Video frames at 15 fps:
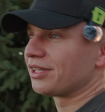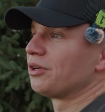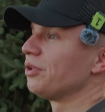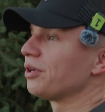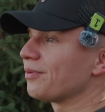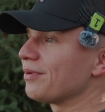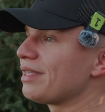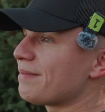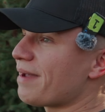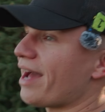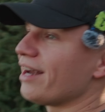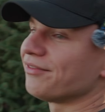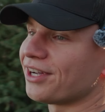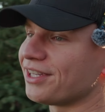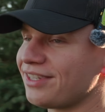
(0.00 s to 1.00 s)
look really
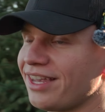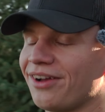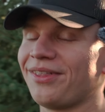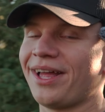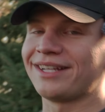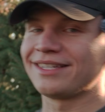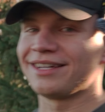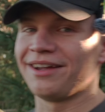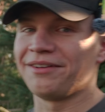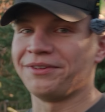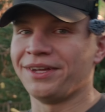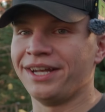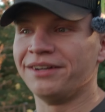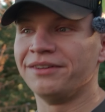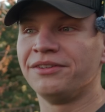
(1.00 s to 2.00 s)
bad if I say all that stuff
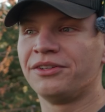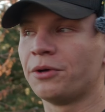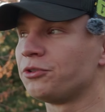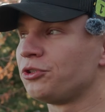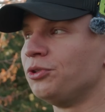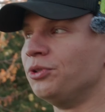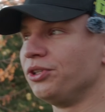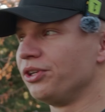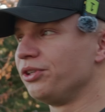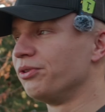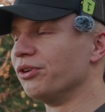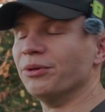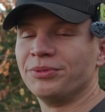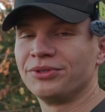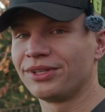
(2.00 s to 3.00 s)
and don't shoot a good
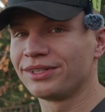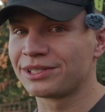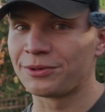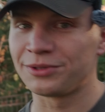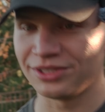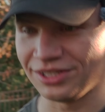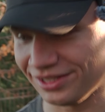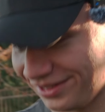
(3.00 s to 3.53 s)
group. So let's go see.